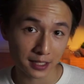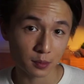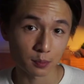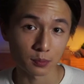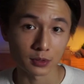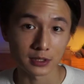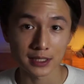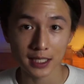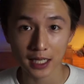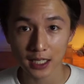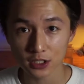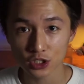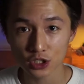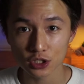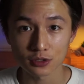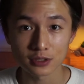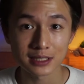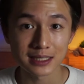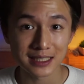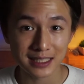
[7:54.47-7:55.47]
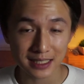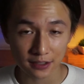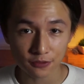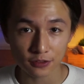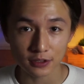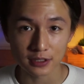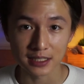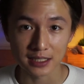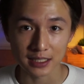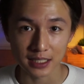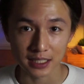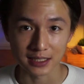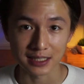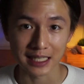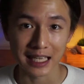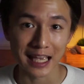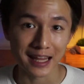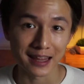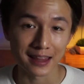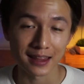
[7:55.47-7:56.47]
the potential differences
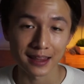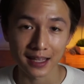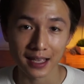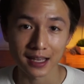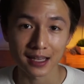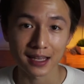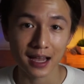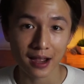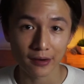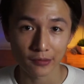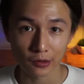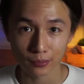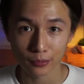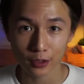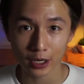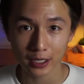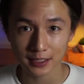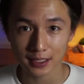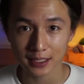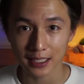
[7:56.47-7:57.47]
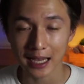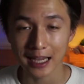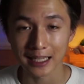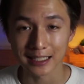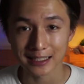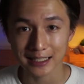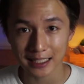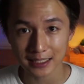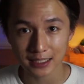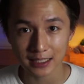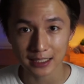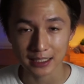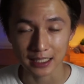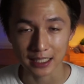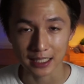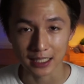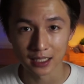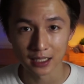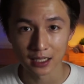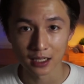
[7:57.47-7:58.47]
in their chiropractic
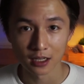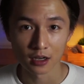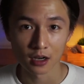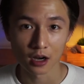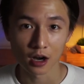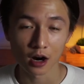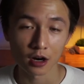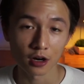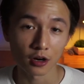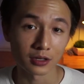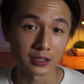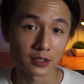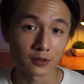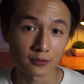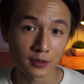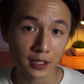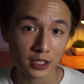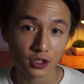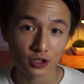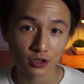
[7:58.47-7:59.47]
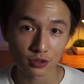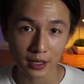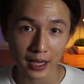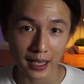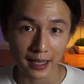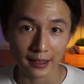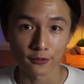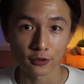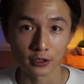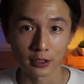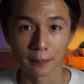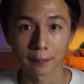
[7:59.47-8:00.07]
identity, are on the right track for the